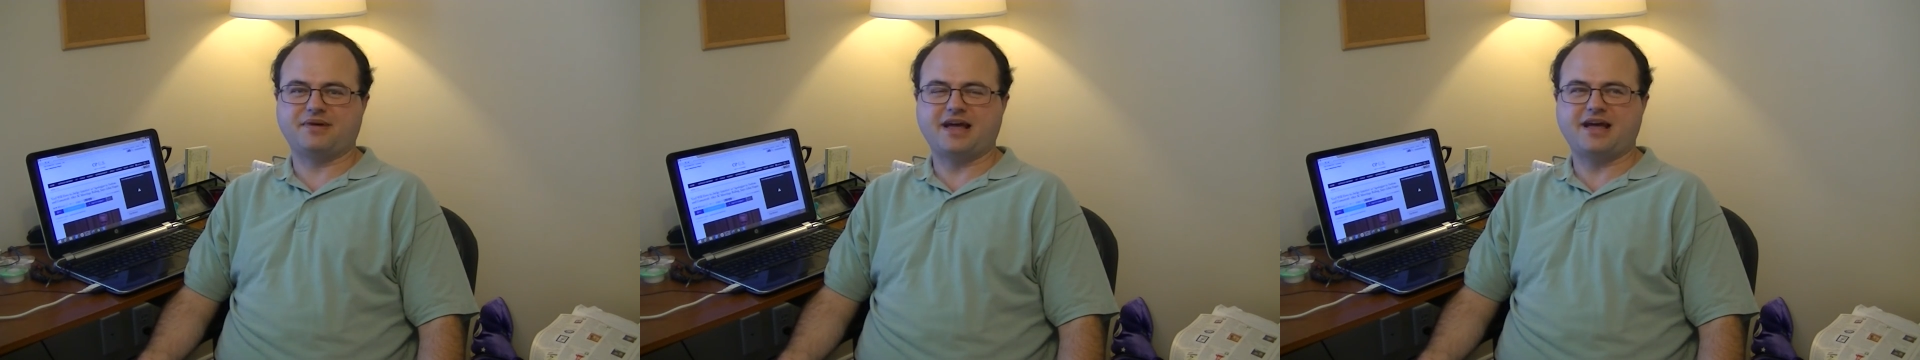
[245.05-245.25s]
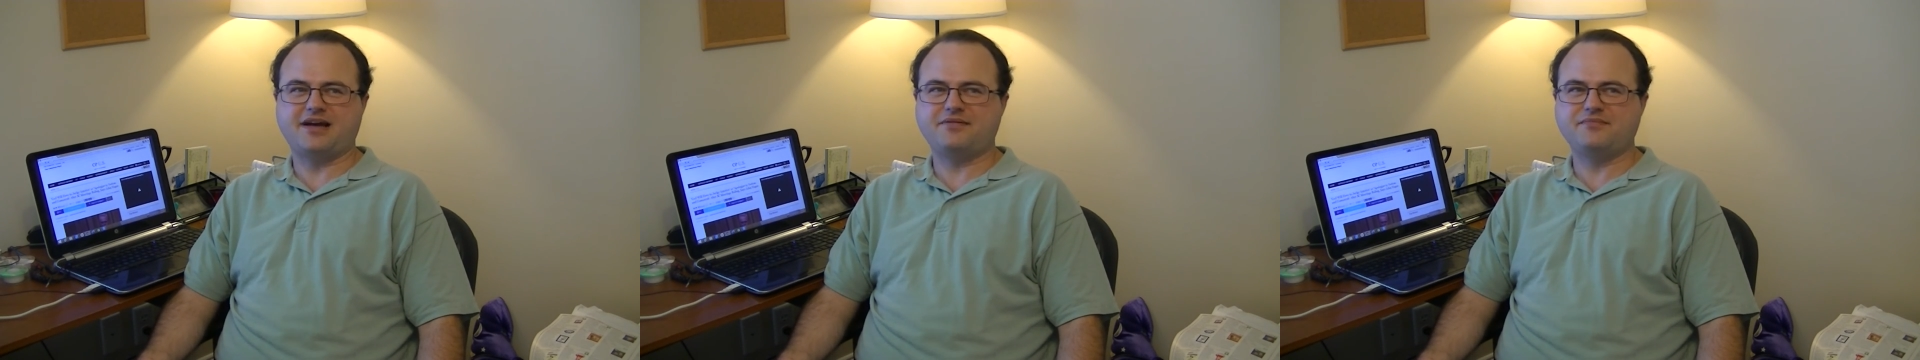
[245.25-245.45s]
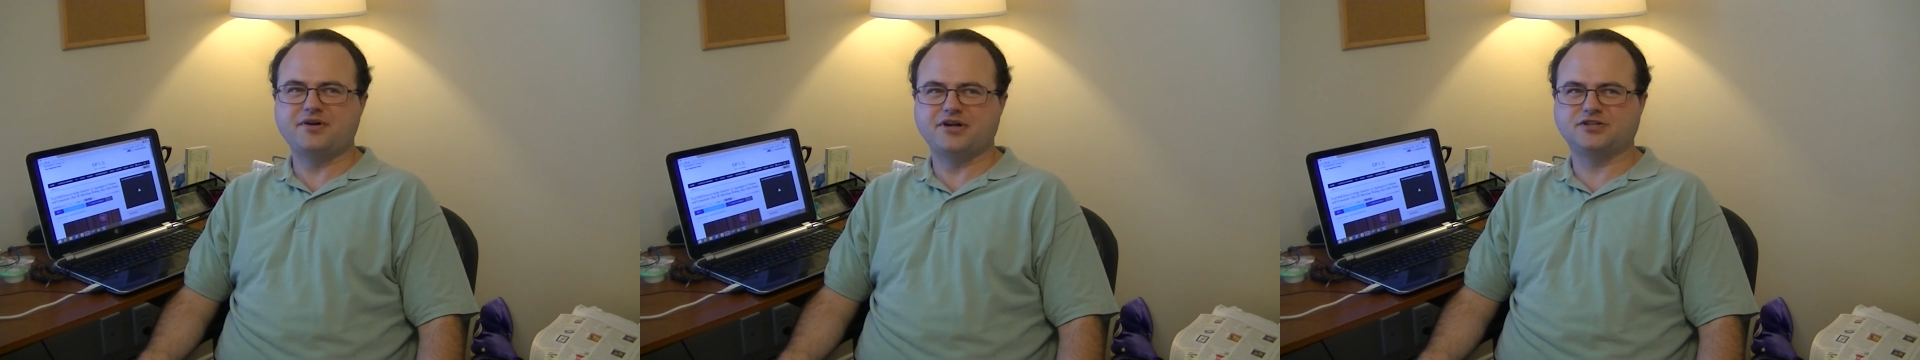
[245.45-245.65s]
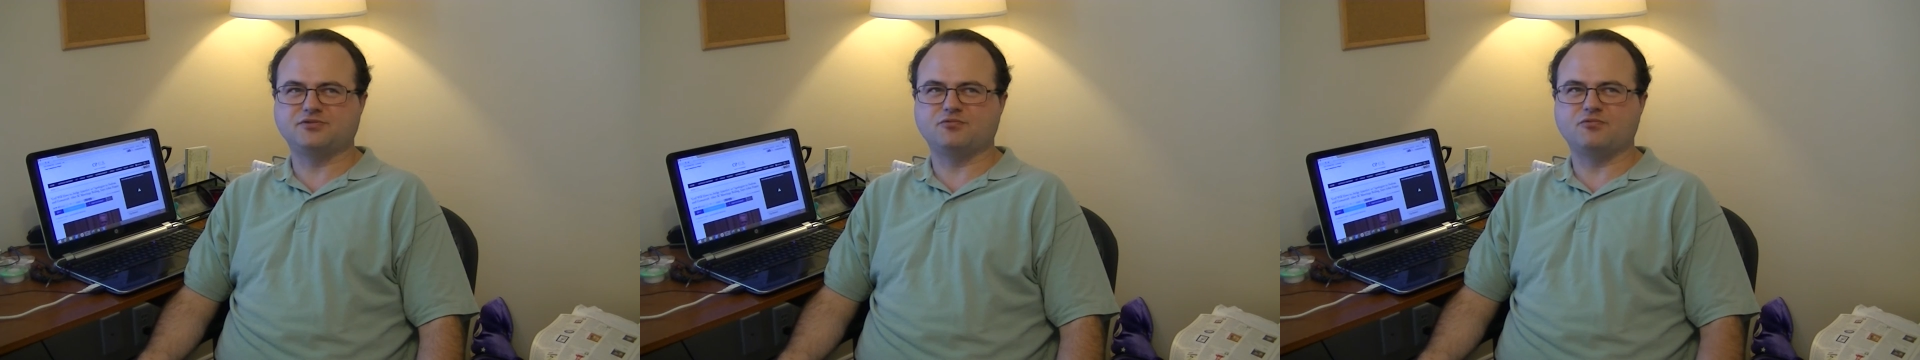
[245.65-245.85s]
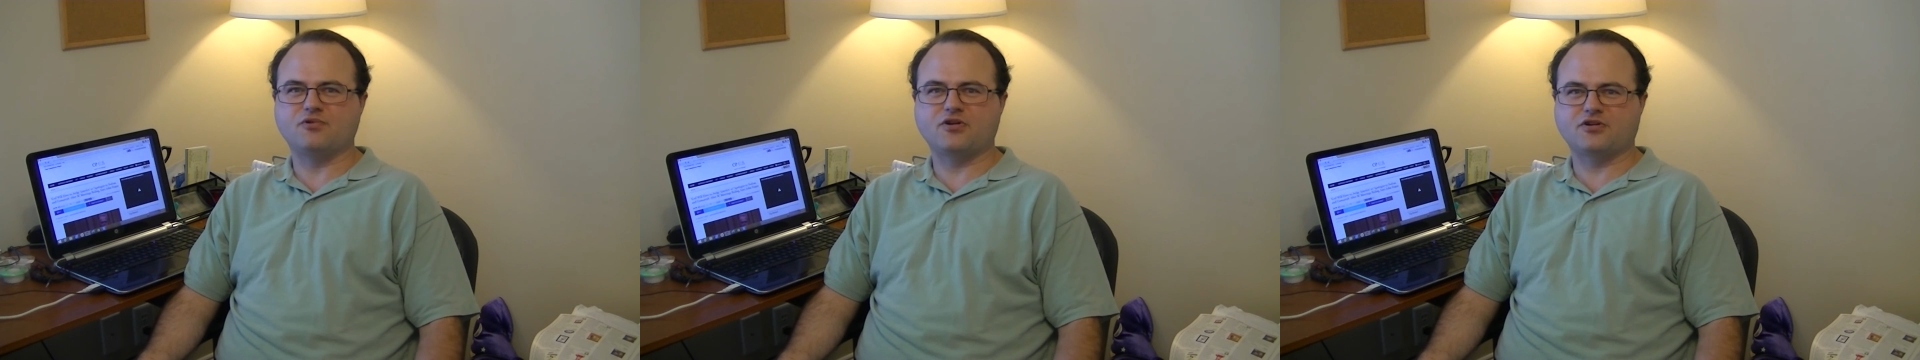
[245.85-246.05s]
how much
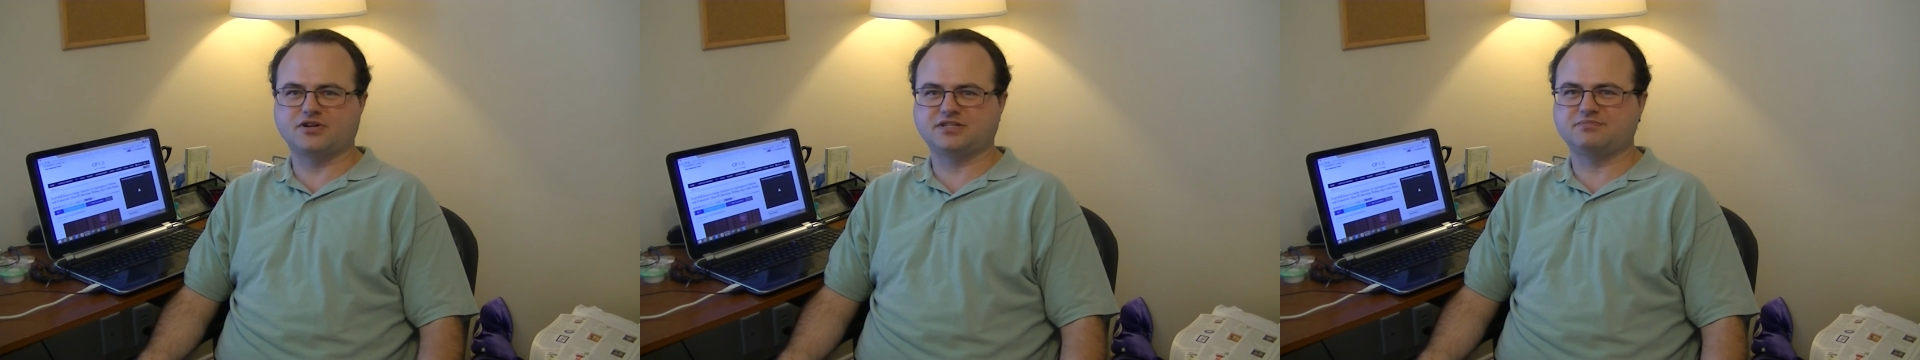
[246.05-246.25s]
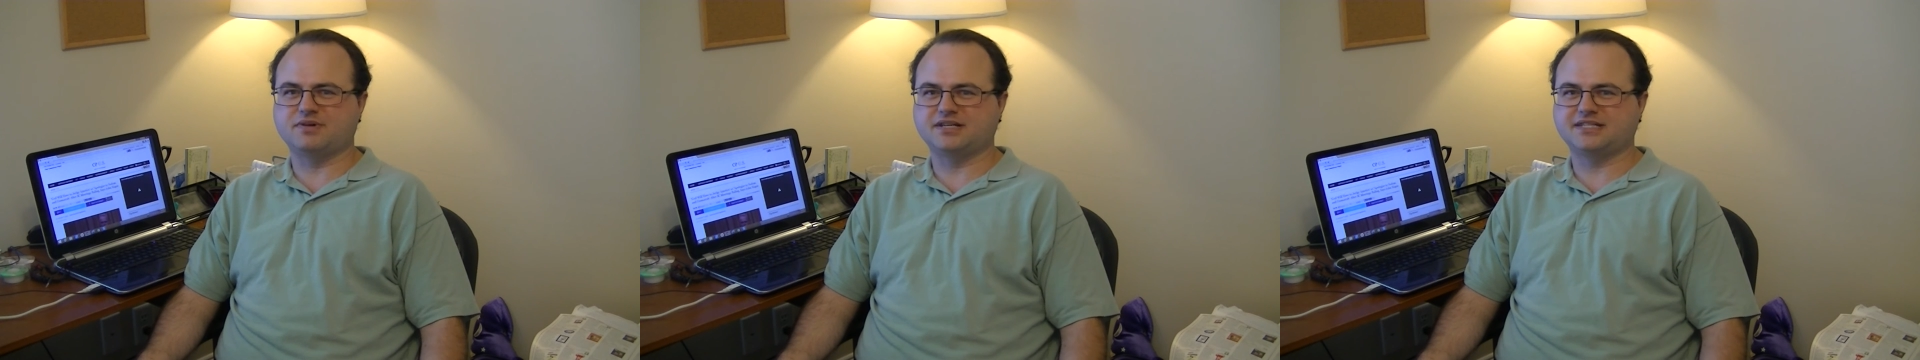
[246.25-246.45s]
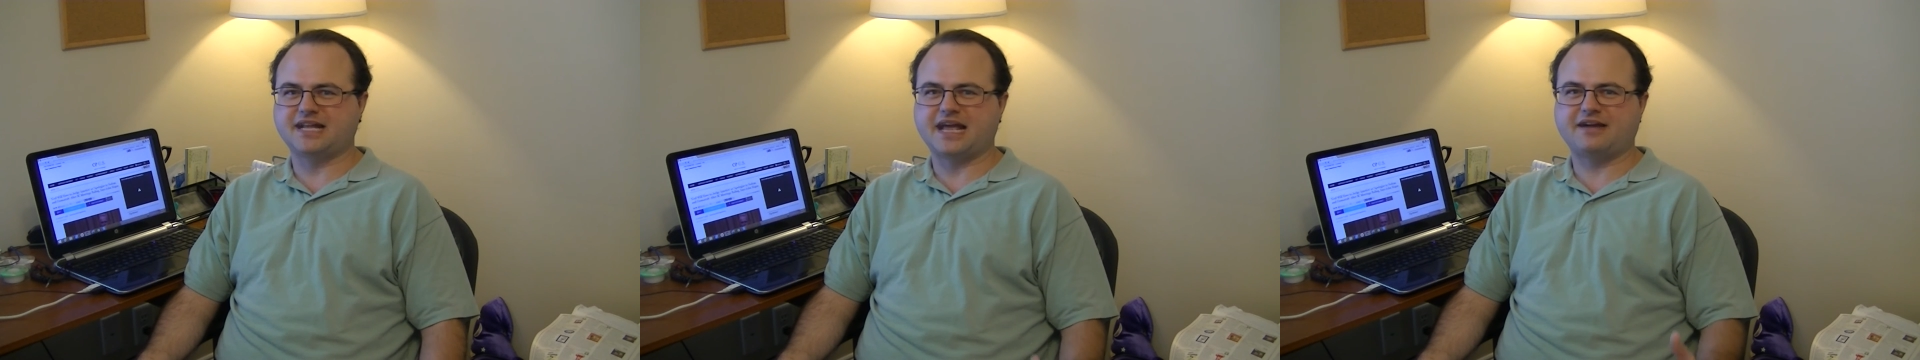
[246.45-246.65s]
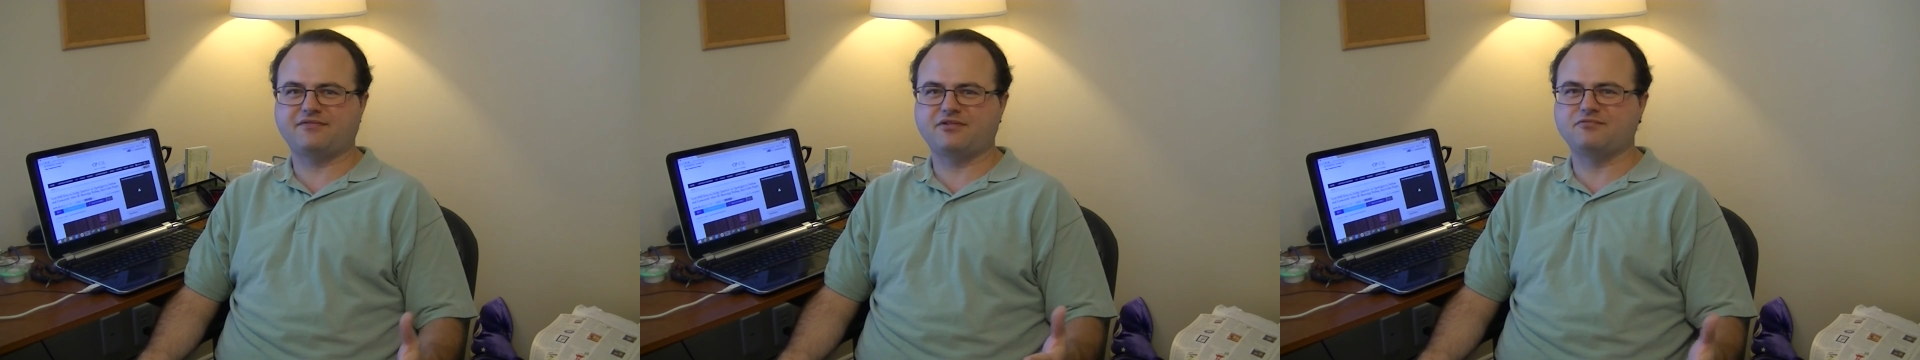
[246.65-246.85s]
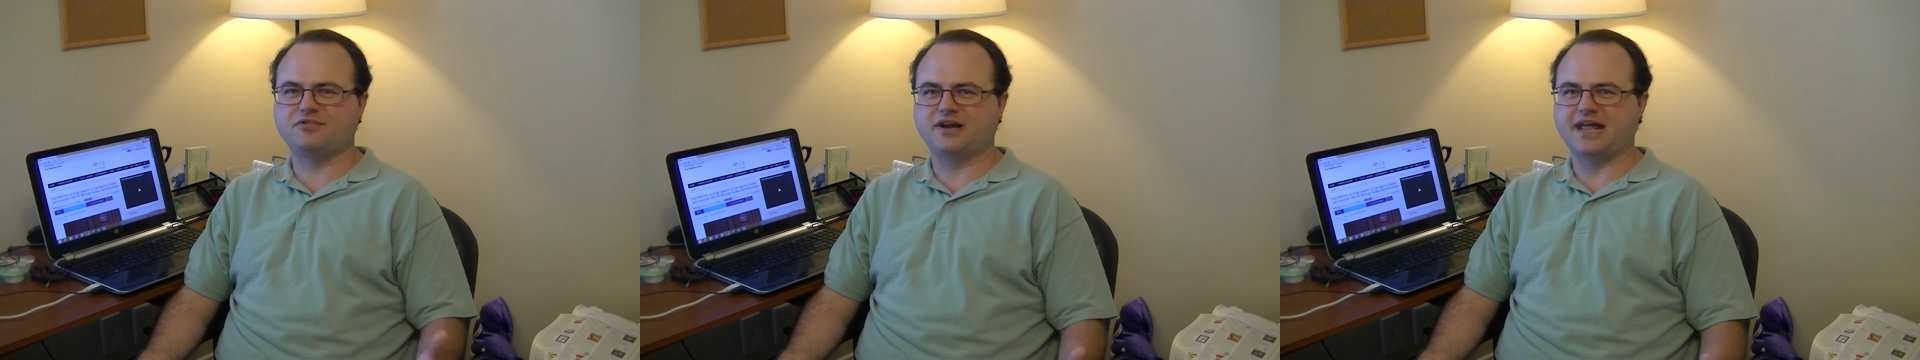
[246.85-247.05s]
worse must
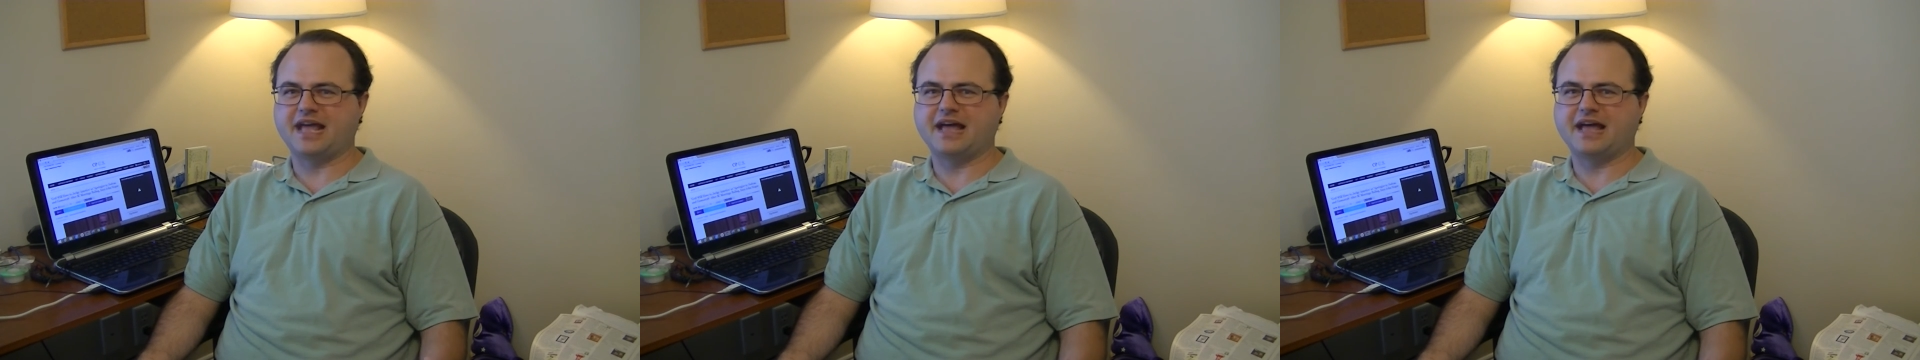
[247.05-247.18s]
everyone